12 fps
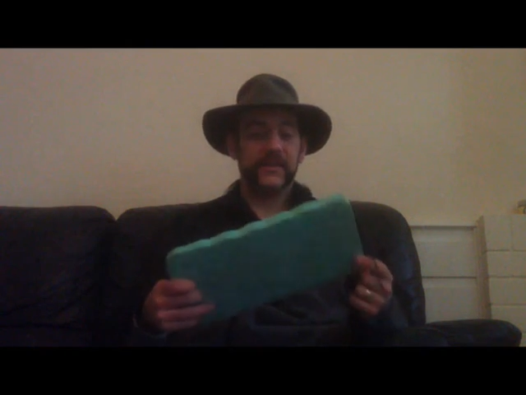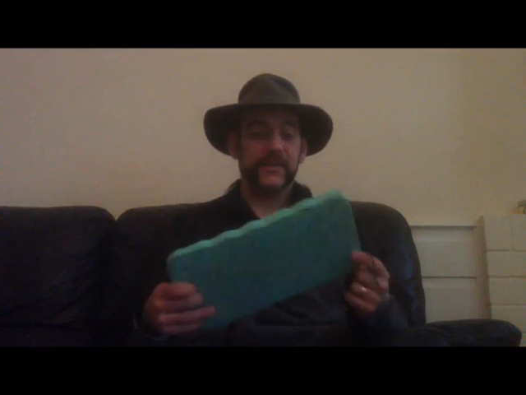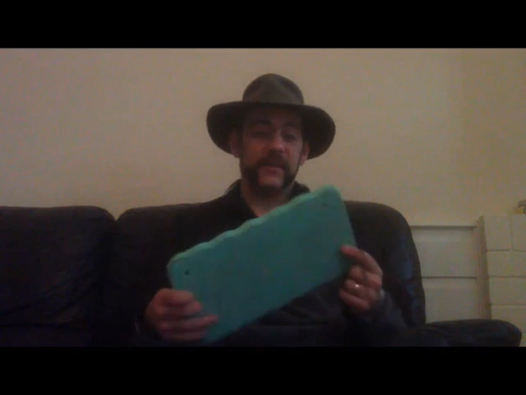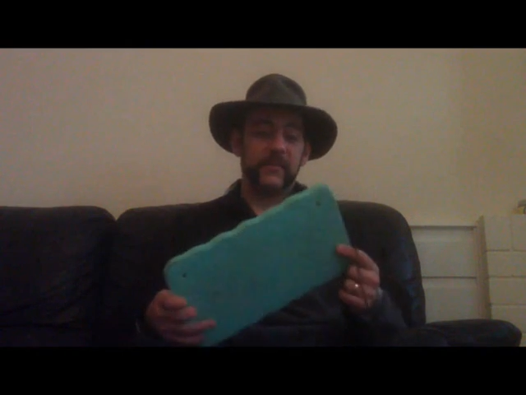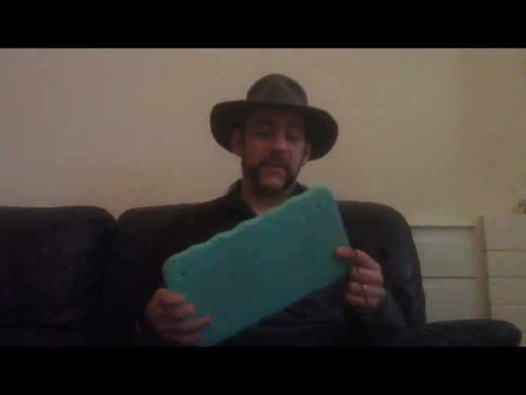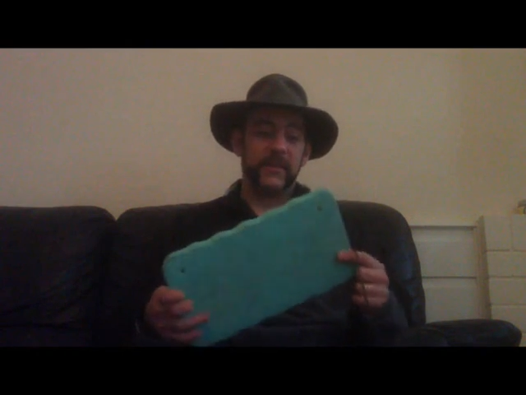
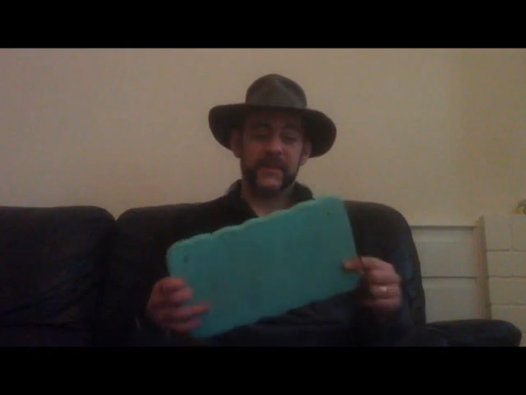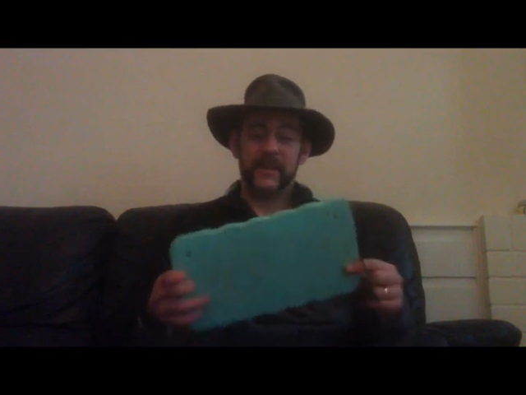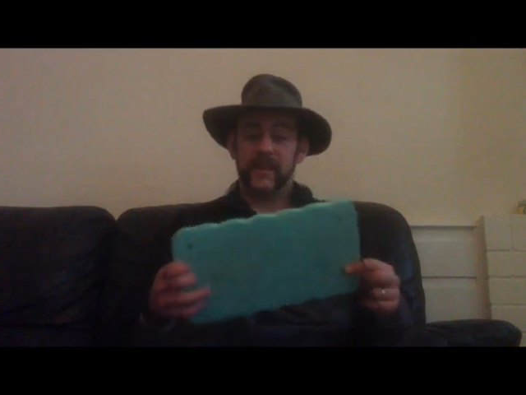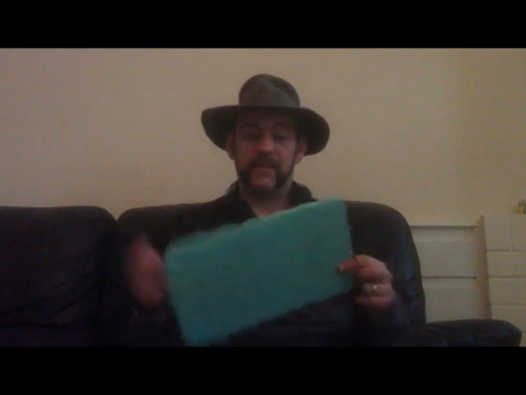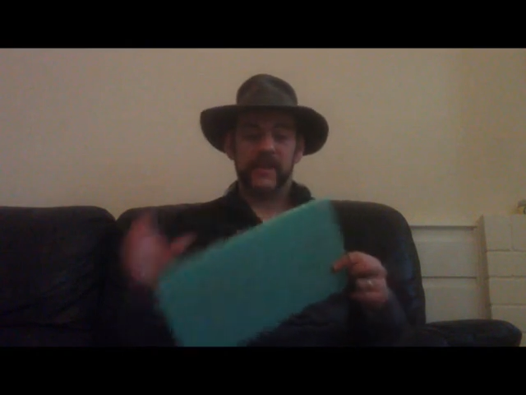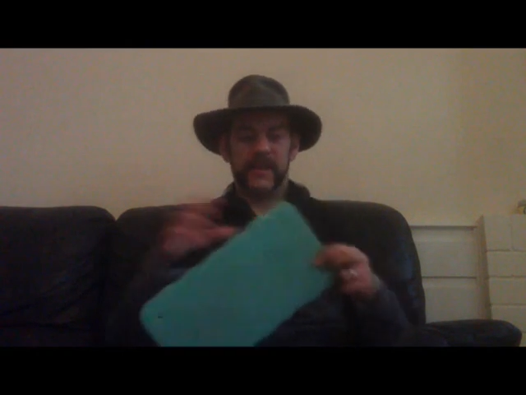so I picked it
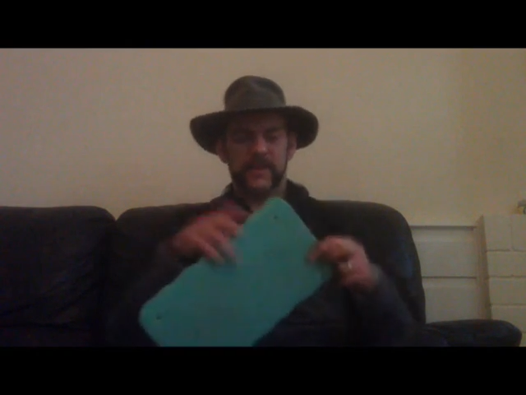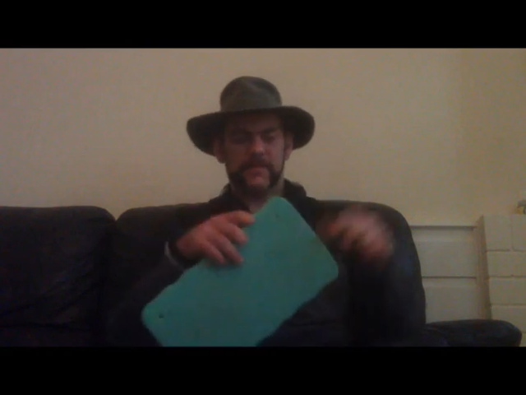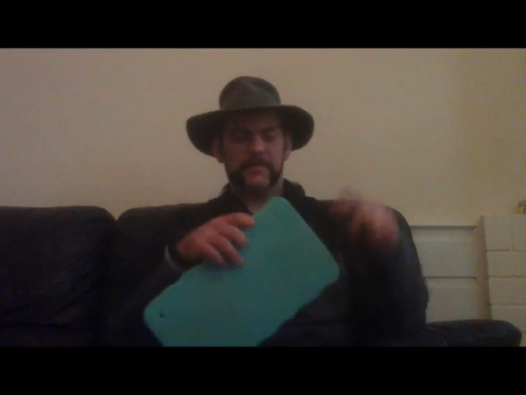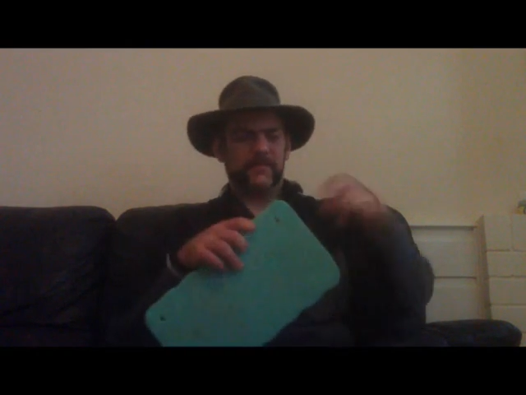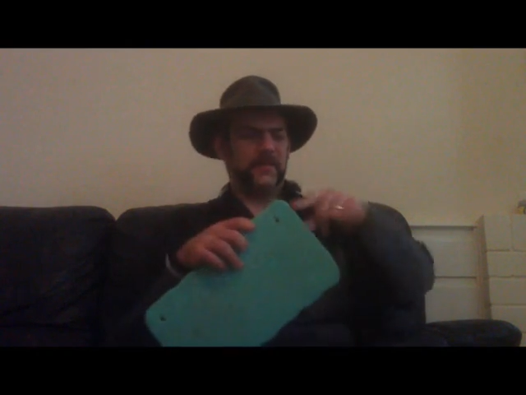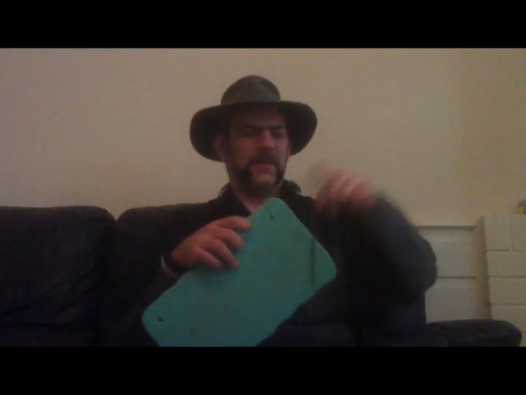up. It had a
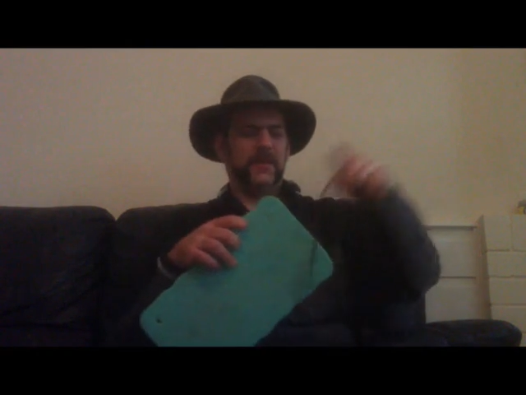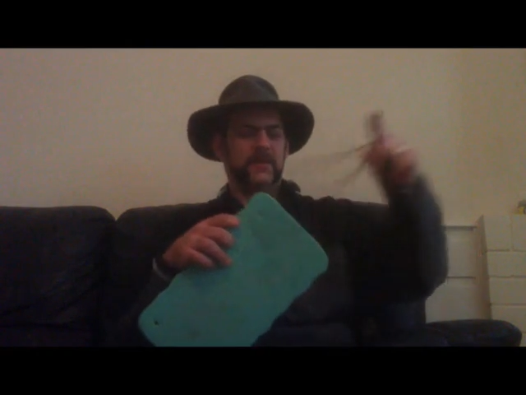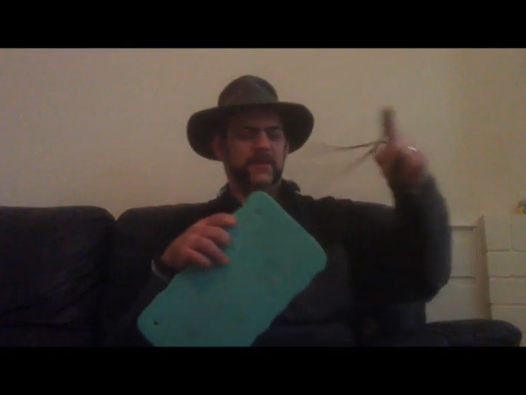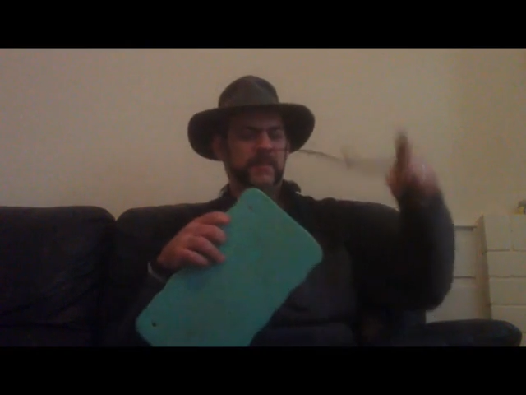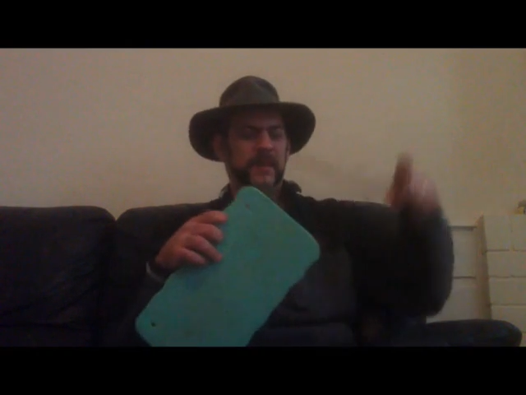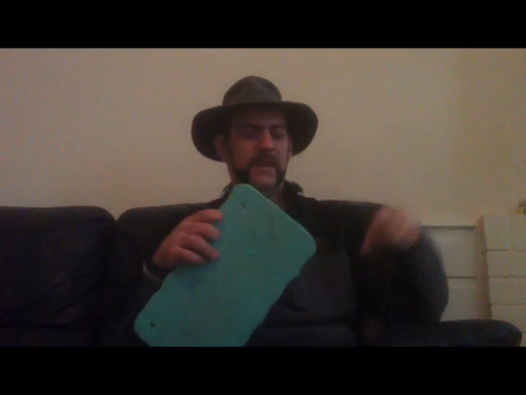
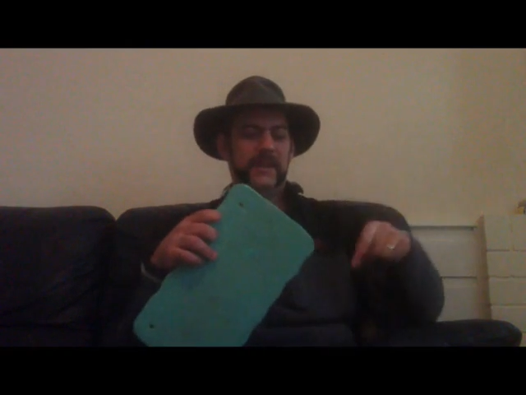huge big